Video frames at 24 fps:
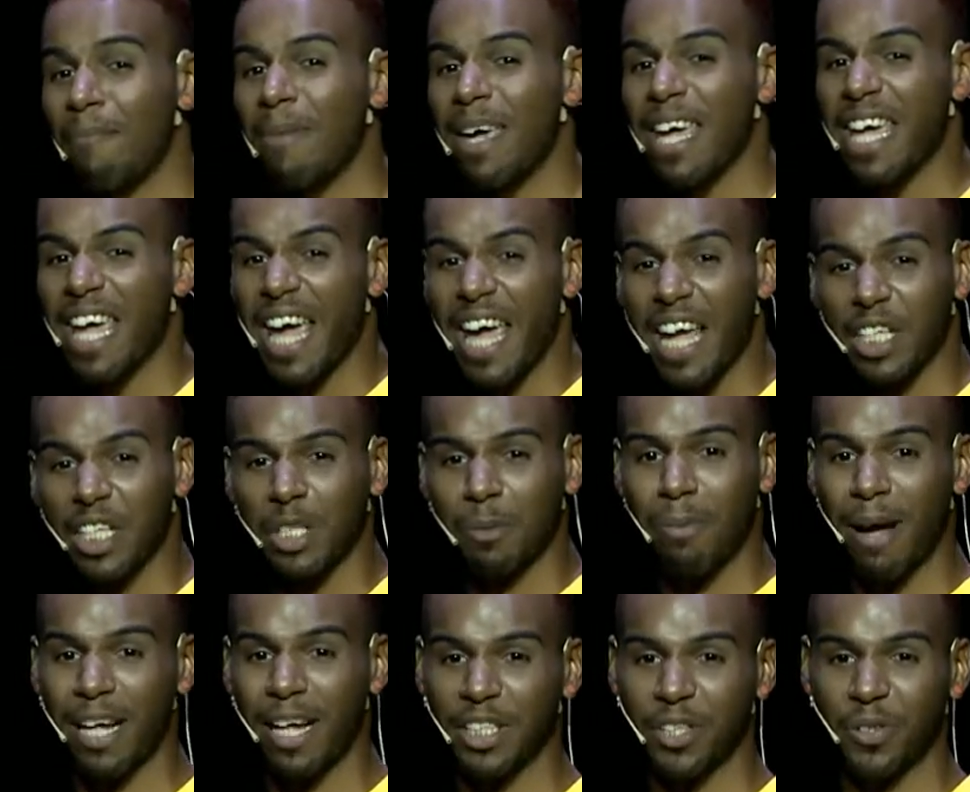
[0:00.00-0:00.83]
mAh
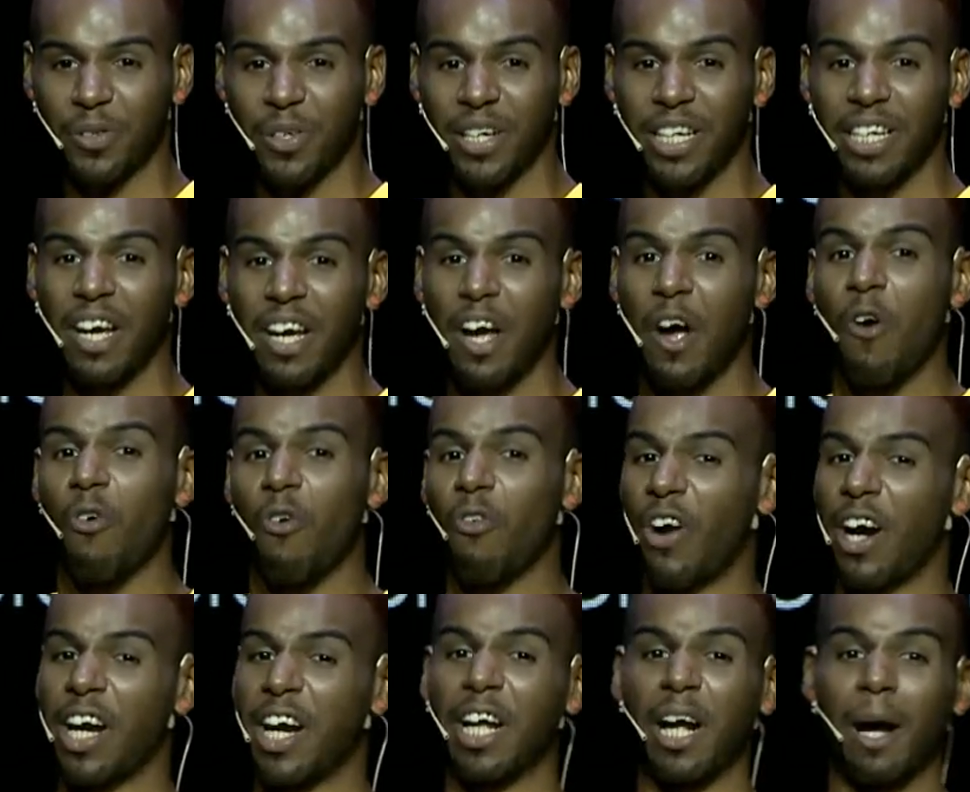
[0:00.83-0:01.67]
battery
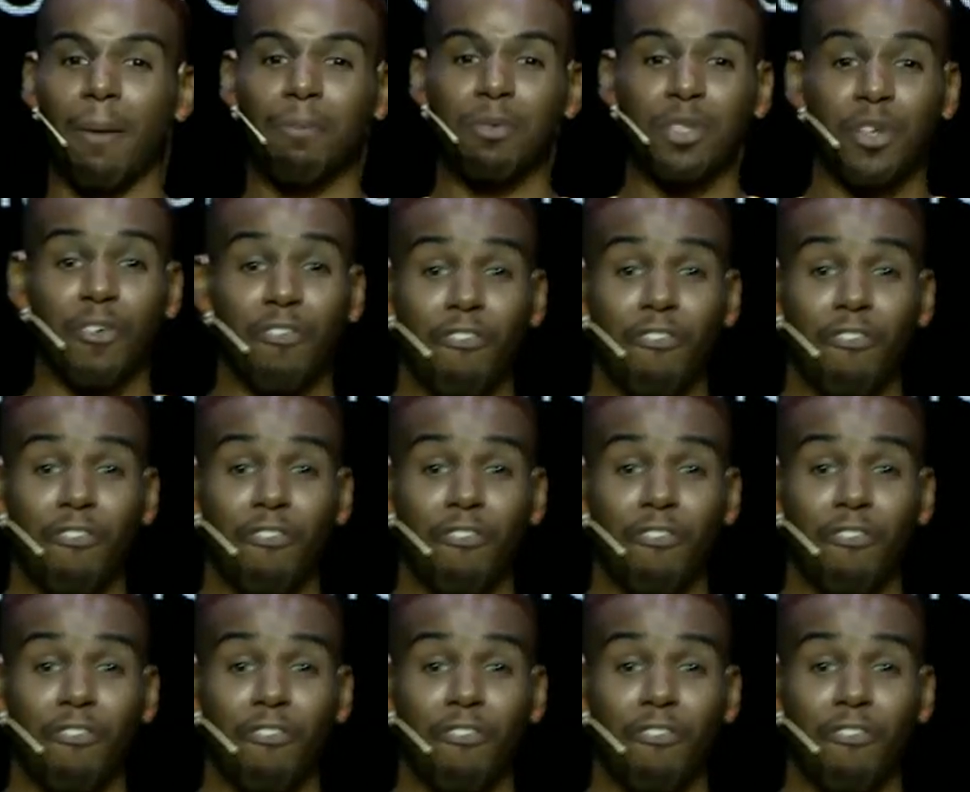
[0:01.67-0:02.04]
running up